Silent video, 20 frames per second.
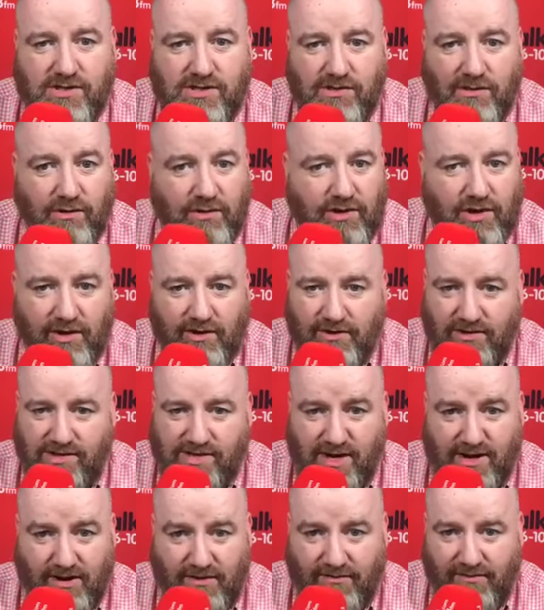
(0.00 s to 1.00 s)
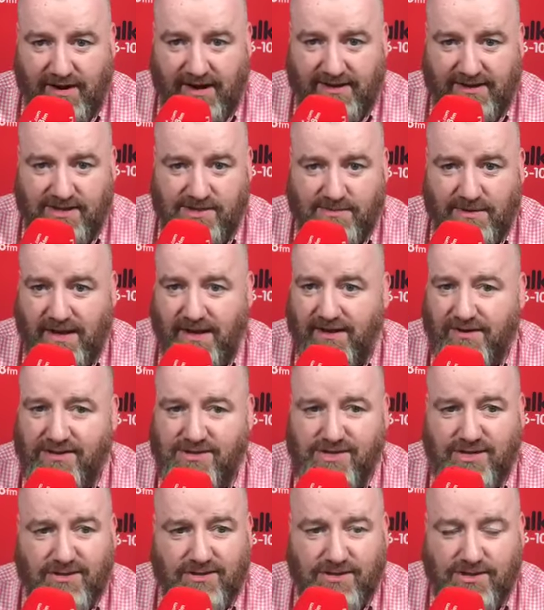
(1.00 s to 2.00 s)
Slow cookers are your friend as well,
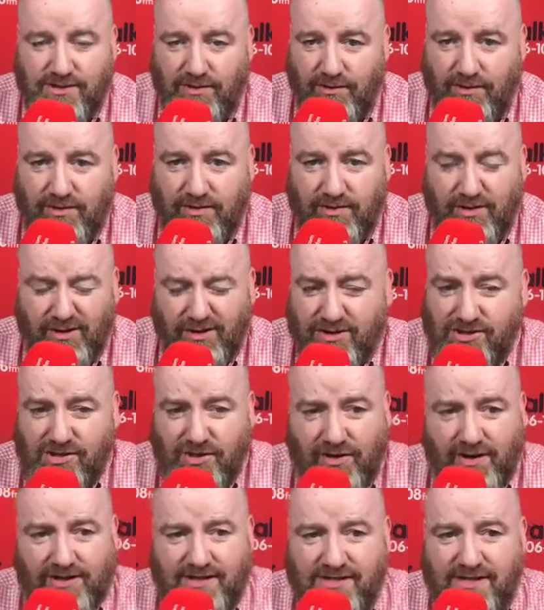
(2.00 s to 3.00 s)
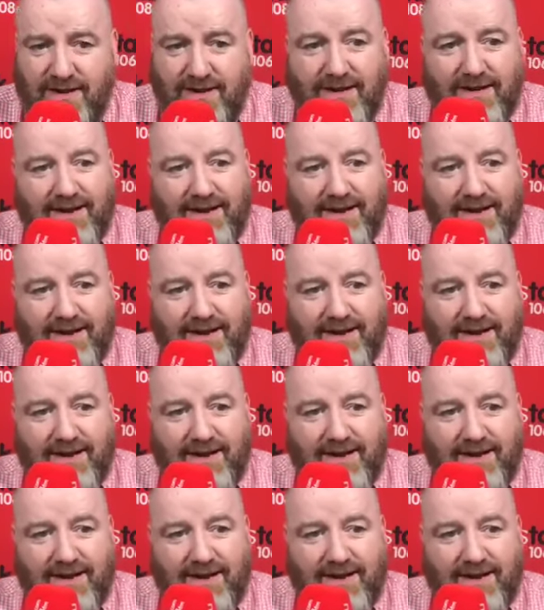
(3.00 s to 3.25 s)
because you can slow cook joints.